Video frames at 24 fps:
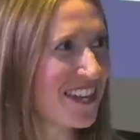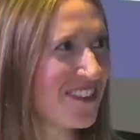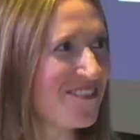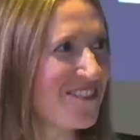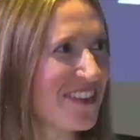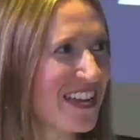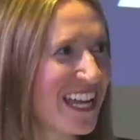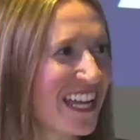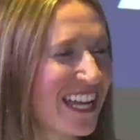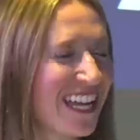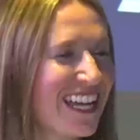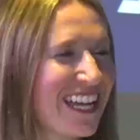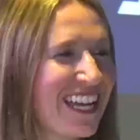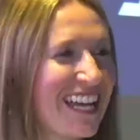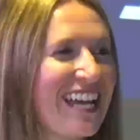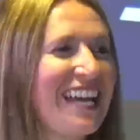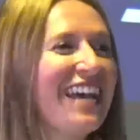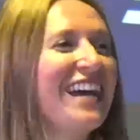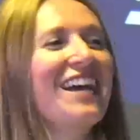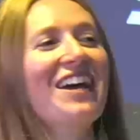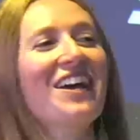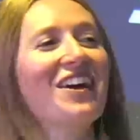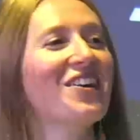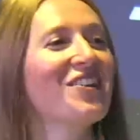wait.
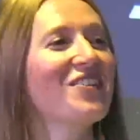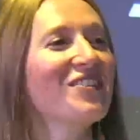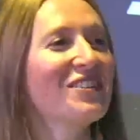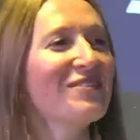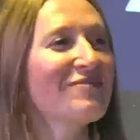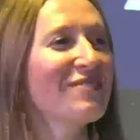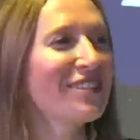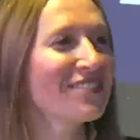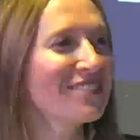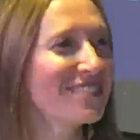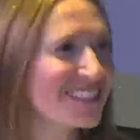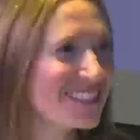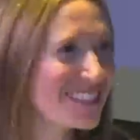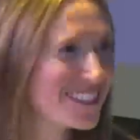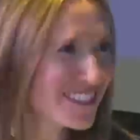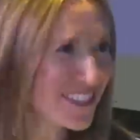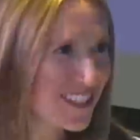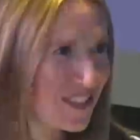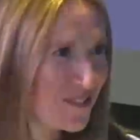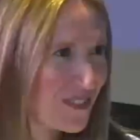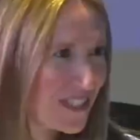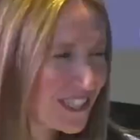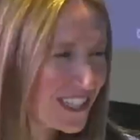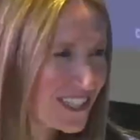What about
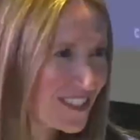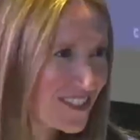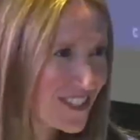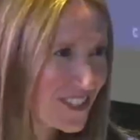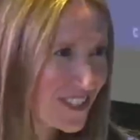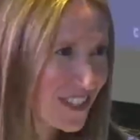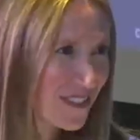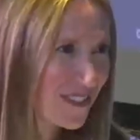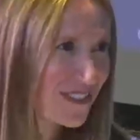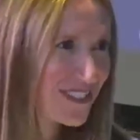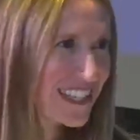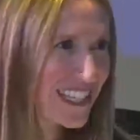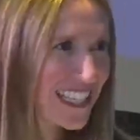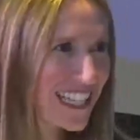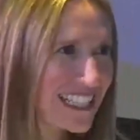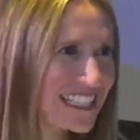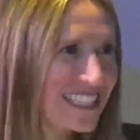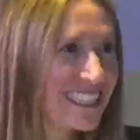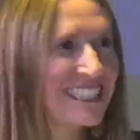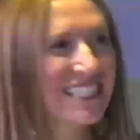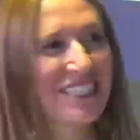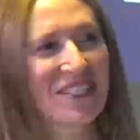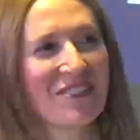Cisco? What can you share with us?